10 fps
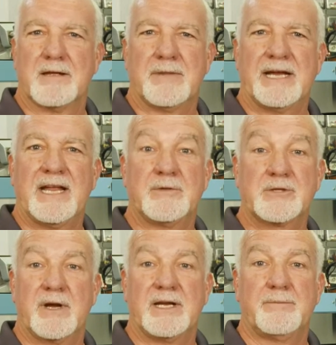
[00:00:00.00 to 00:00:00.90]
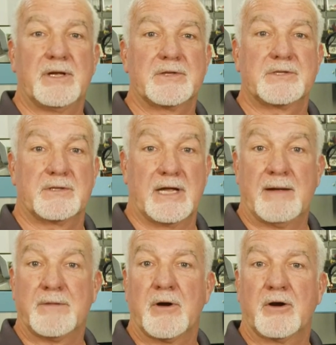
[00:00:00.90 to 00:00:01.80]
my name is Randy Pitts
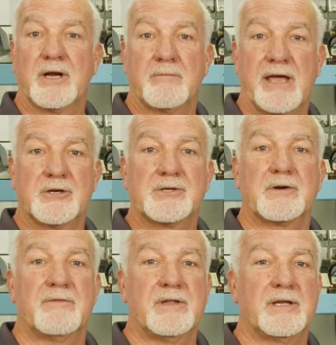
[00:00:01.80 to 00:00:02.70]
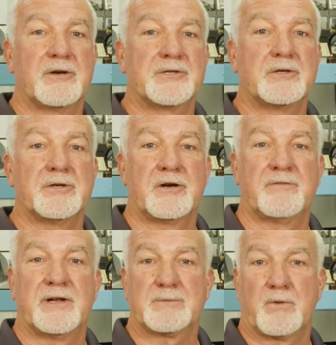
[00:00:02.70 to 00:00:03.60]
and I'm the marketing manager of the Intersil
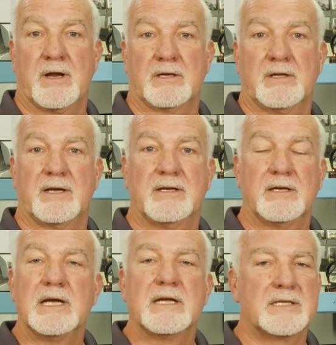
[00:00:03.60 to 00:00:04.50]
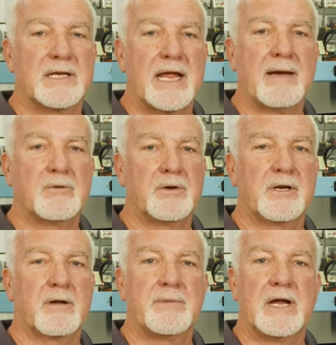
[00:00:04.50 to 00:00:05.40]
interface product line. Today I'm going
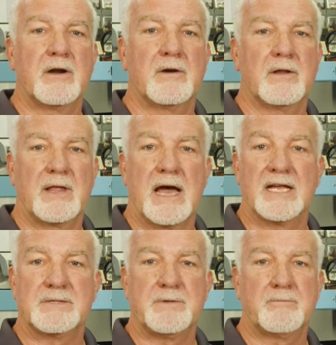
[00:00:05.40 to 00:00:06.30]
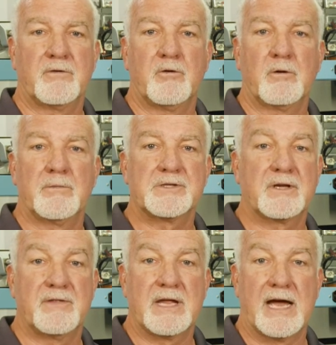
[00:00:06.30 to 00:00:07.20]
to compare the high-speed performance
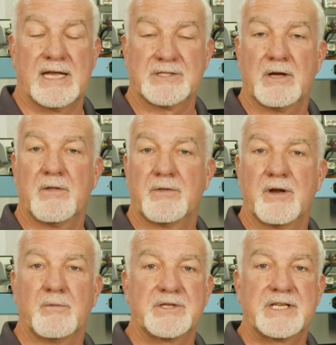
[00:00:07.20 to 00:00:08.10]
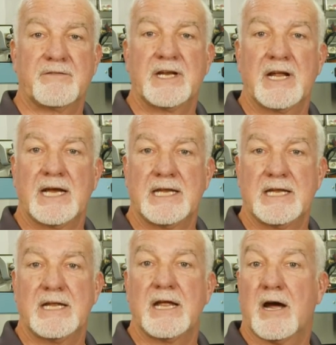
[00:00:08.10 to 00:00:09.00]
of the ISL
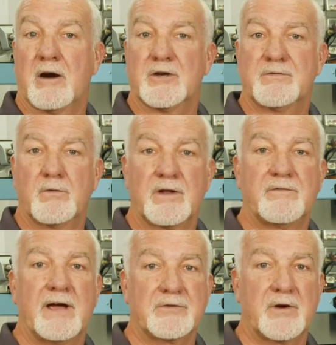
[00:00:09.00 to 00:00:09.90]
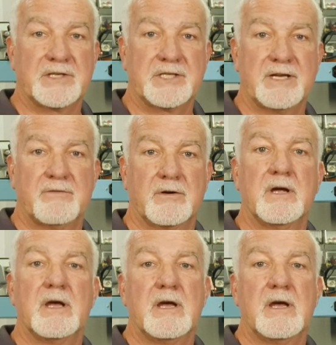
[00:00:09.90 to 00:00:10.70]
3179E RS45 transceiver